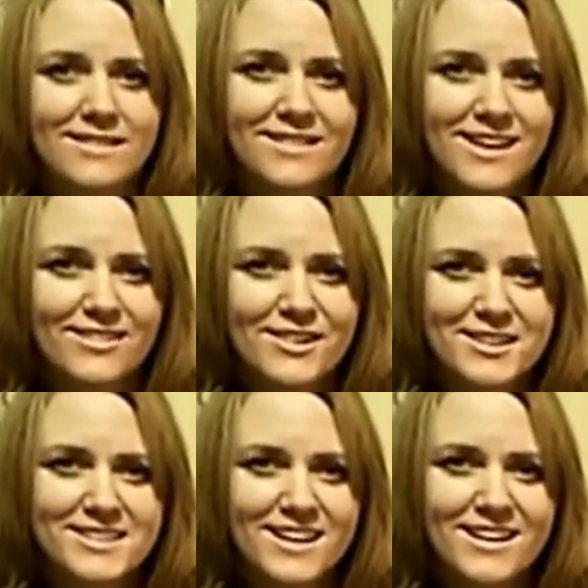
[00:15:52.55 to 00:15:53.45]
Have a
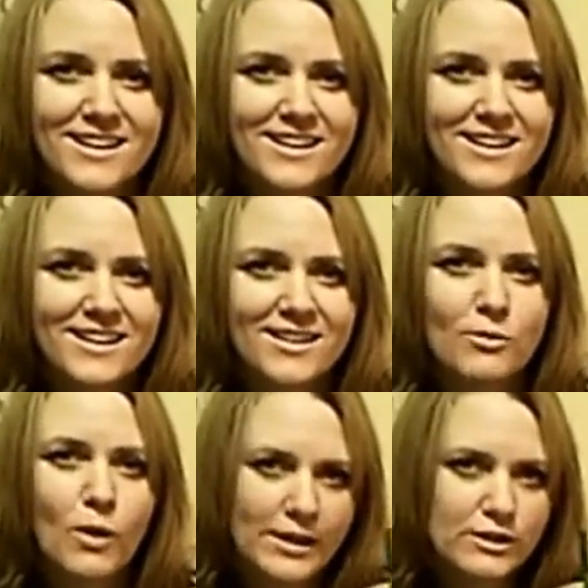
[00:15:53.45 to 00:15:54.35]
great day
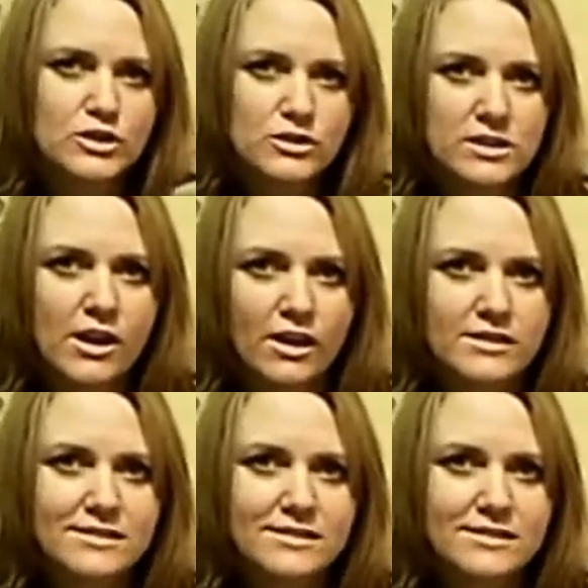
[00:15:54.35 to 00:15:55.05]
while you're juicing on.